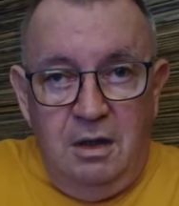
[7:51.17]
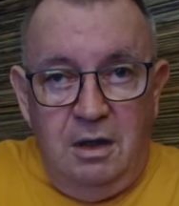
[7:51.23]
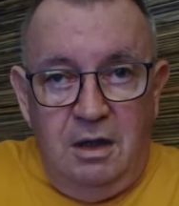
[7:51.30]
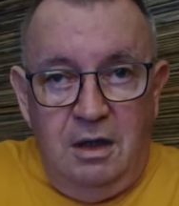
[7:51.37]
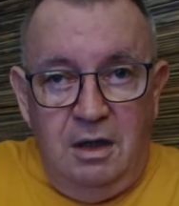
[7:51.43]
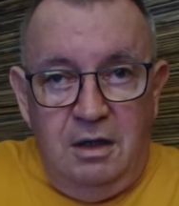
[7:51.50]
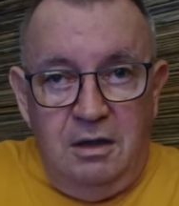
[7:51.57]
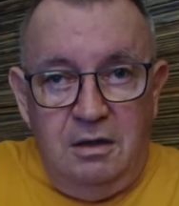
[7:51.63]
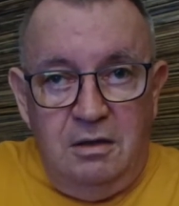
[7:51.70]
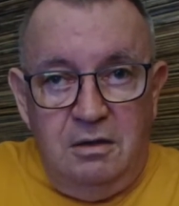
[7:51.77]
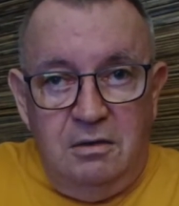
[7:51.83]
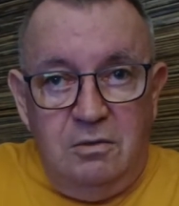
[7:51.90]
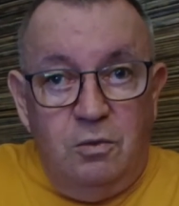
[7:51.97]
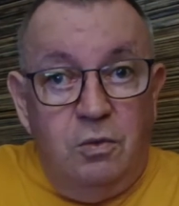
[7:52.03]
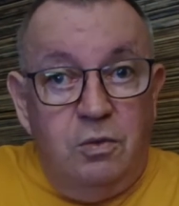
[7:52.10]
the
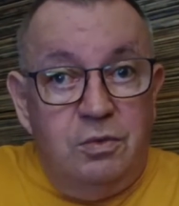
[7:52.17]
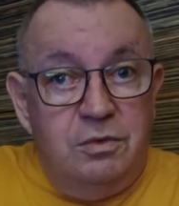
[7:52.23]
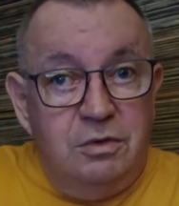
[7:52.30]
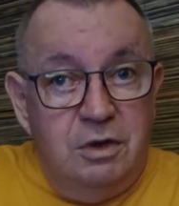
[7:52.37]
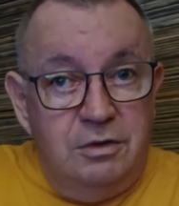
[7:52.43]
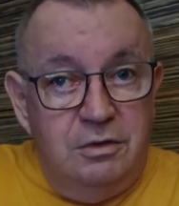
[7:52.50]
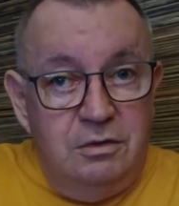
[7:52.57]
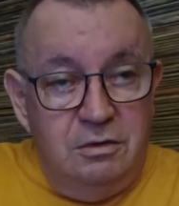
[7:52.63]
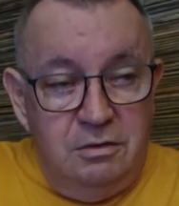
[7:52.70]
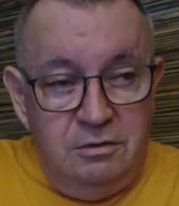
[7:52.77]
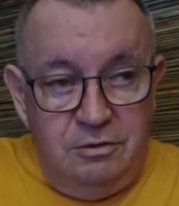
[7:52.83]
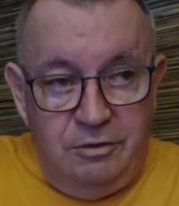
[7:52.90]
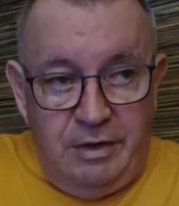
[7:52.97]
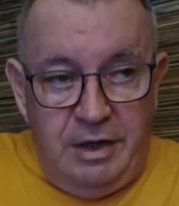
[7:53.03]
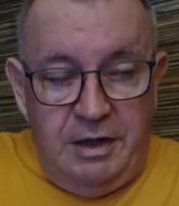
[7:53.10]

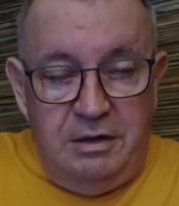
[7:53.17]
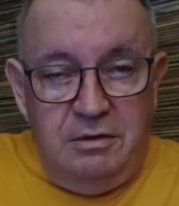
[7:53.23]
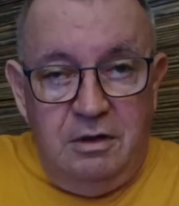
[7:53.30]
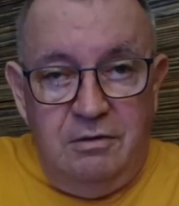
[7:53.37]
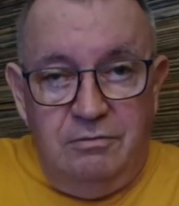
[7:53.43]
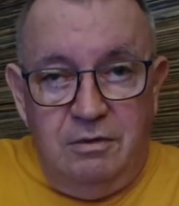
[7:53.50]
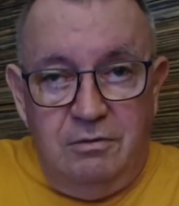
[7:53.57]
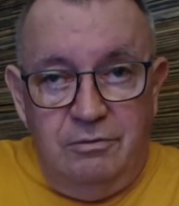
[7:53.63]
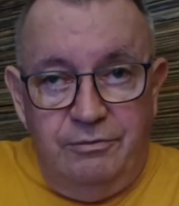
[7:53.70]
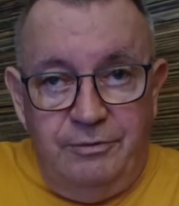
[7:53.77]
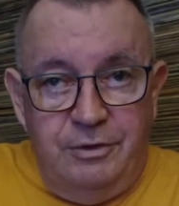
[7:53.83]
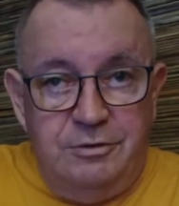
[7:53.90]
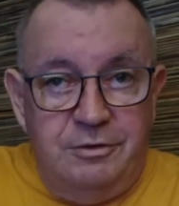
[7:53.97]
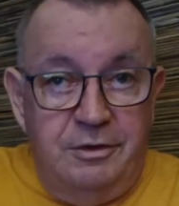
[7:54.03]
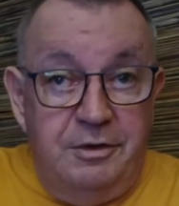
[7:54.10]
drain of the
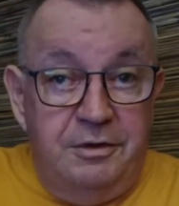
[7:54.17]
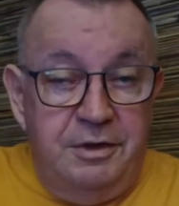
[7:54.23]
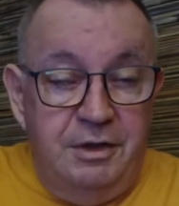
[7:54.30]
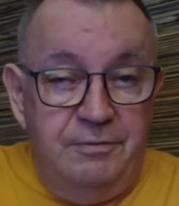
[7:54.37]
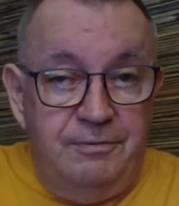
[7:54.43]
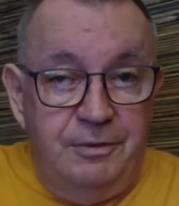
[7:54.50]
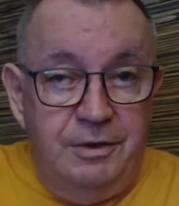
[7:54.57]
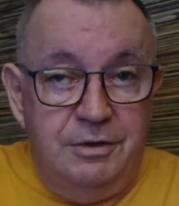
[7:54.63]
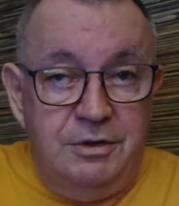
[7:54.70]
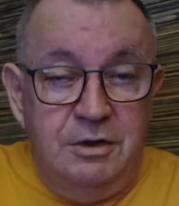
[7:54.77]
refrigerator and deep freeze.